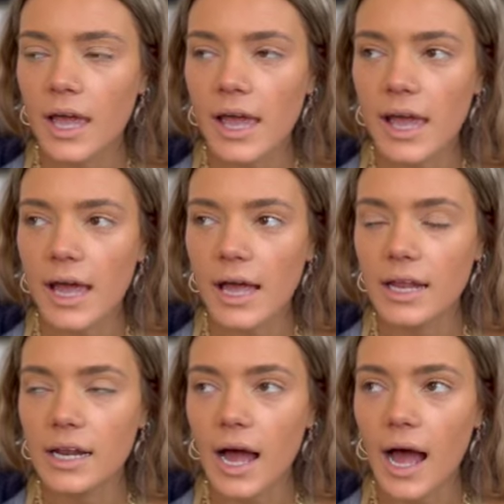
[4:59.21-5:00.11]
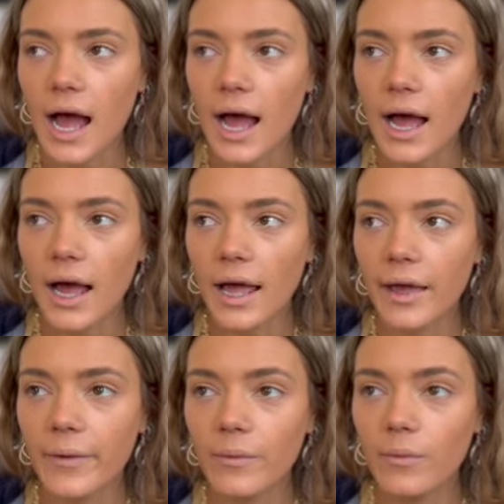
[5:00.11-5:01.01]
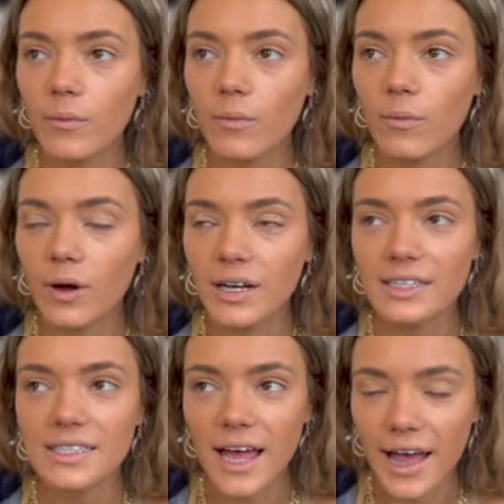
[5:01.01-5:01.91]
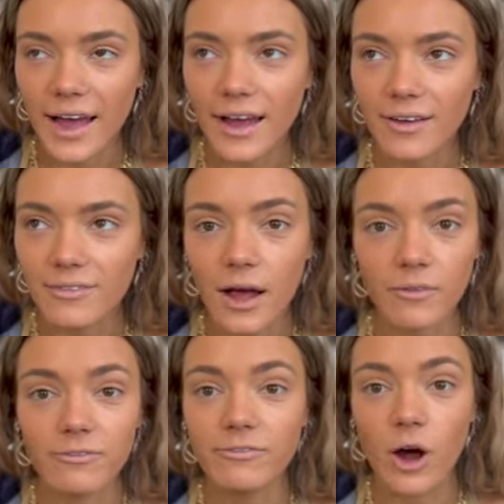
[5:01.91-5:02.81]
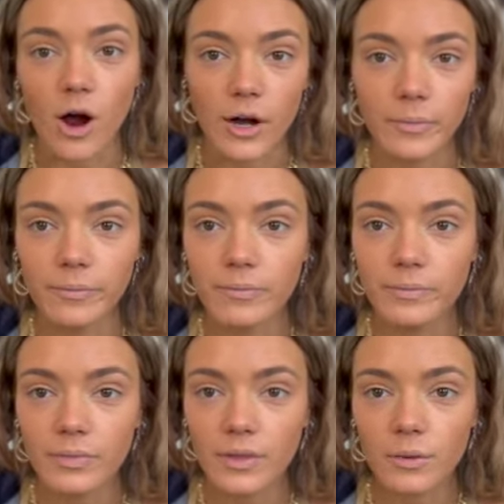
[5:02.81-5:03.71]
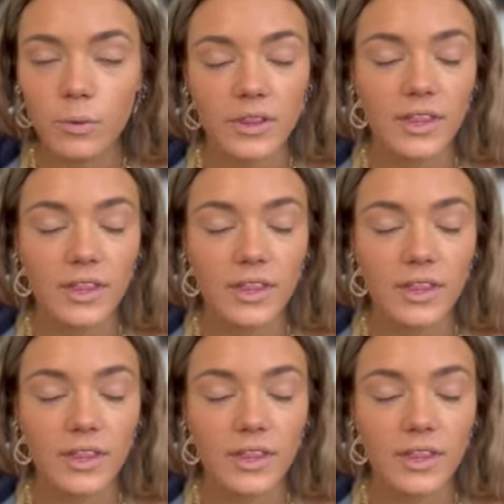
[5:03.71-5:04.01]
And I wanted to have a farm with